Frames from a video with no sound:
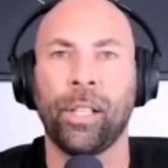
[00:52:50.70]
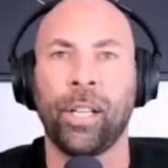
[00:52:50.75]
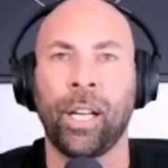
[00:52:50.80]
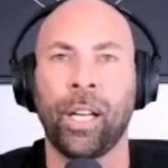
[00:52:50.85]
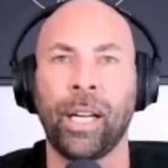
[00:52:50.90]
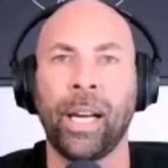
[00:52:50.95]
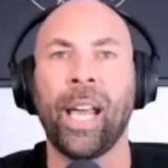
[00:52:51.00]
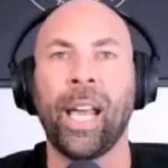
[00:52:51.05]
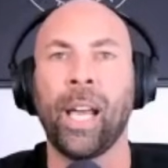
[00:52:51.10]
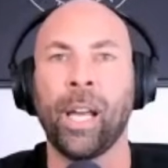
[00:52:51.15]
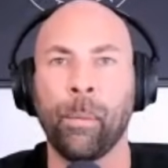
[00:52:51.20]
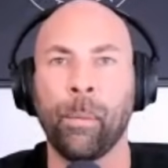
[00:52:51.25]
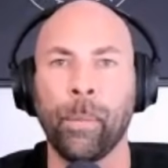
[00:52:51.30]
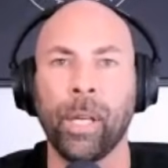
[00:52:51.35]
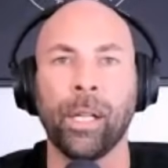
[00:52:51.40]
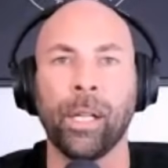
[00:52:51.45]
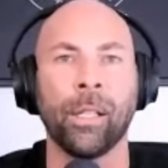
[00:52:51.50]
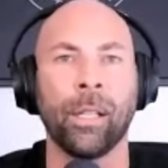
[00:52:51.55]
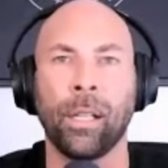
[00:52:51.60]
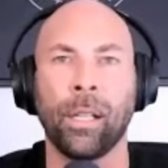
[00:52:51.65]
name
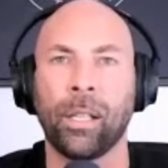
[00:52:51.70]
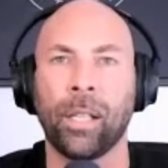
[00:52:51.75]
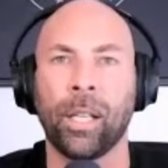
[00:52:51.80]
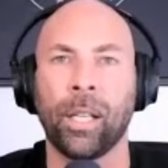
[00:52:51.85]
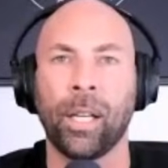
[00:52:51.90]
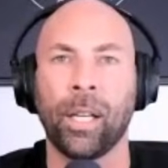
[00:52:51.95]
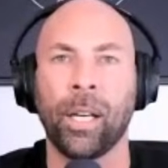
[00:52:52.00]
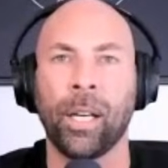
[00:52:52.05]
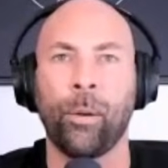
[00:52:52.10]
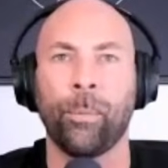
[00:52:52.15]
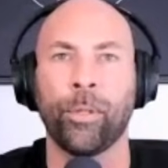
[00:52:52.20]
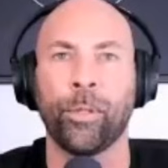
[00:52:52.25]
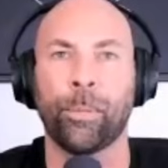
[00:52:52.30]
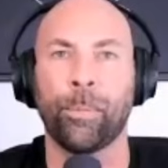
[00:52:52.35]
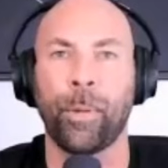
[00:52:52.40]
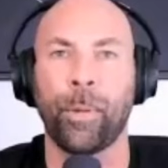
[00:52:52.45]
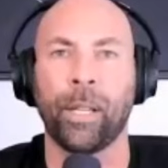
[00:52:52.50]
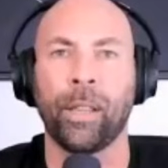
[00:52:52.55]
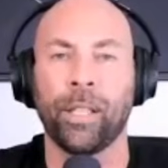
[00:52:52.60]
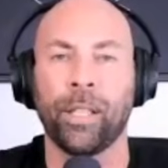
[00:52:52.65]
and can help
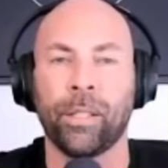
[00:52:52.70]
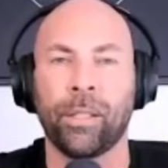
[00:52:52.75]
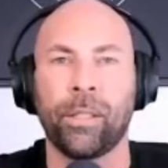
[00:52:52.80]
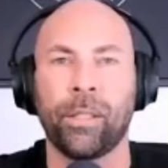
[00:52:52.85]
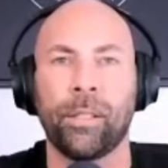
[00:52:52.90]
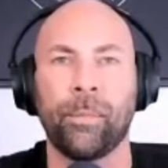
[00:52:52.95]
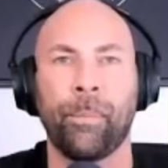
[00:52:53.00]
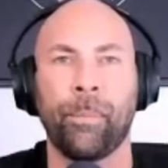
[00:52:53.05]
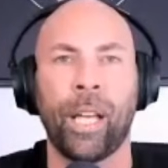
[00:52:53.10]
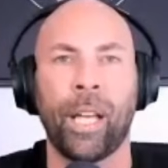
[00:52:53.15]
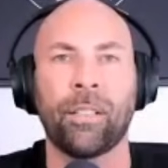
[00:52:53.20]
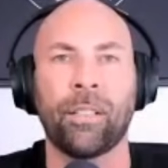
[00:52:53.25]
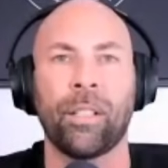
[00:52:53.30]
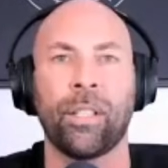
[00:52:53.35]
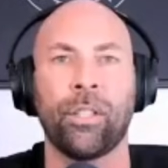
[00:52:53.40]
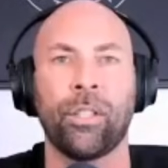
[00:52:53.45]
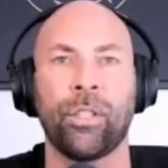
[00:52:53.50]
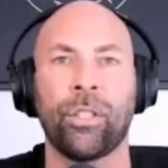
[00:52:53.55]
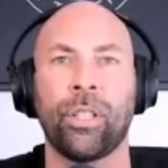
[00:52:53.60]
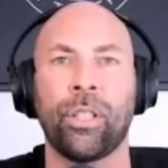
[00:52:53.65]
spread this
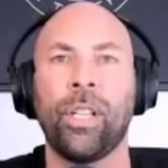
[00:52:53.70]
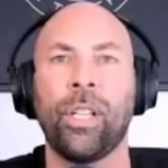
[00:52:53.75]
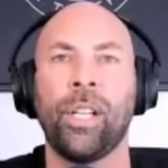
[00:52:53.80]
message.